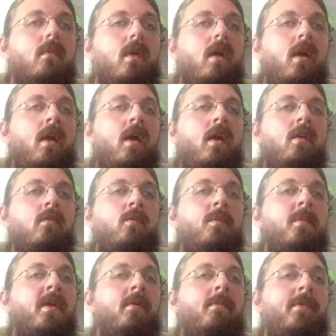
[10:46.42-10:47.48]
and we
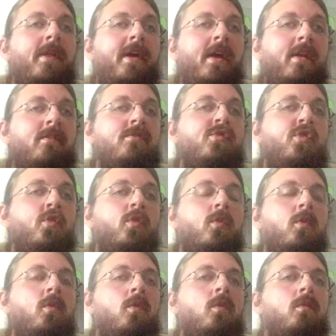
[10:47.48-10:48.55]
made a plan
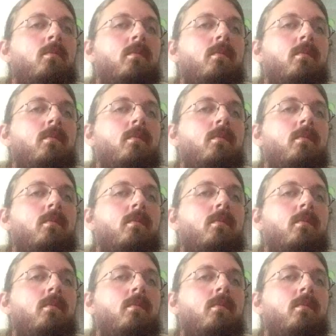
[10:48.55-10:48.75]
to